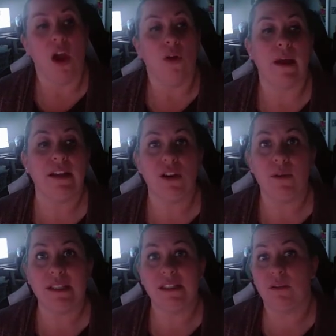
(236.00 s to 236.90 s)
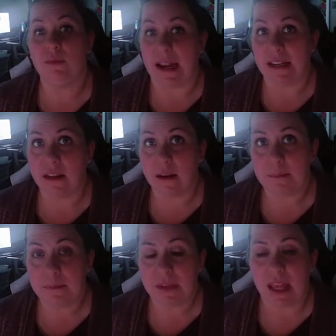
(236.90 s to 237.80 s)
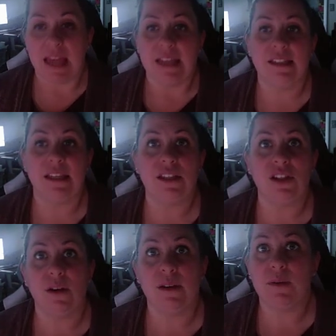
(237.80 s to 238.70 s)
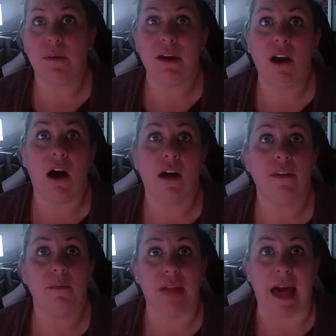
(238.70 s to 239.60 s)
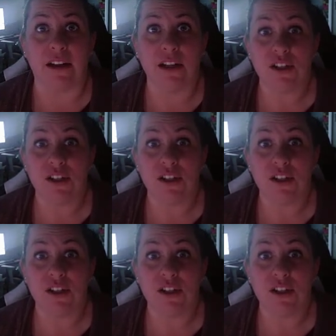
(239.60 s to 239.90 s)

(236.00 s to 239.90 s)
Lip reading: Recto is the rectum. Cysto is what we call the bladder.